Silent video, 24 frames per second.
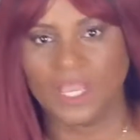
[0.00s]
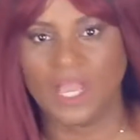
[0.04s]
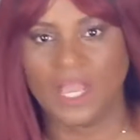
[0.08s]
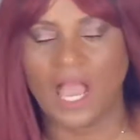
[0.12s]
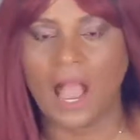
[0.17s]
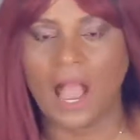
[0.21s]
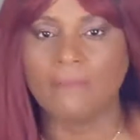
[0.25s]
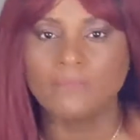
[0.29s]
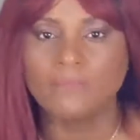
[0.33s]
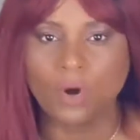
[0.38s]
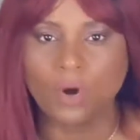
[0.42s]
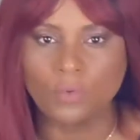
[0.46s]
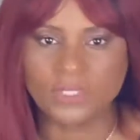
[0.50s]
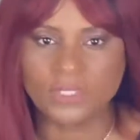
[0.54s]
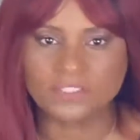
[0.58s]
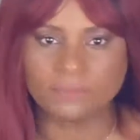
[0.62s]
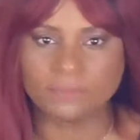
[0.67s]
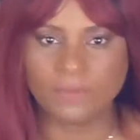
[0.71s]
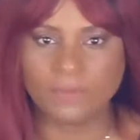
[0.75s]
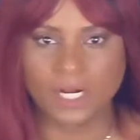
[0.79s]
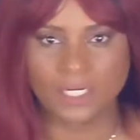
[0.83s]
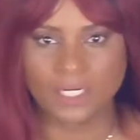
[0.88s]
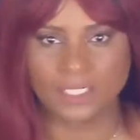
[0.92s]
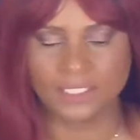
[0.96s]
I'm always
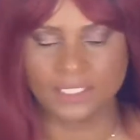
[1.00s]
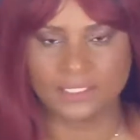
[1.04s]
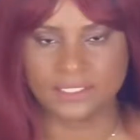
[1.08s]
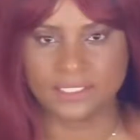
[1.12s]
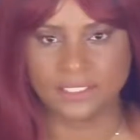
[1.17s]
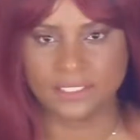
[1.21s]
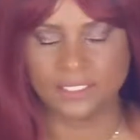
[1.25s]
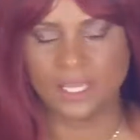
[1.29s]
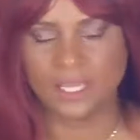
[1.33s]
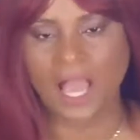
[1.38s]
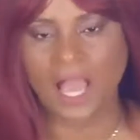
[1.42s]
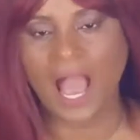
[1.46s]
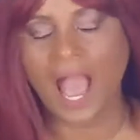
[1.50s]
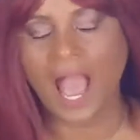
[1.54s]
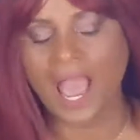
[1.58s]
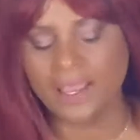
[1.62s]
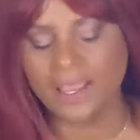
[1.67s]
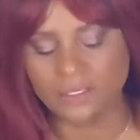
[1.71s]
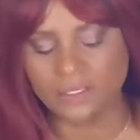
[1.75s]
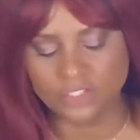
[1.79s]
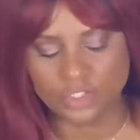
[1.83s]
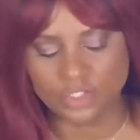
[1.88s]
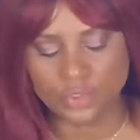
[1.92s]
marketing. I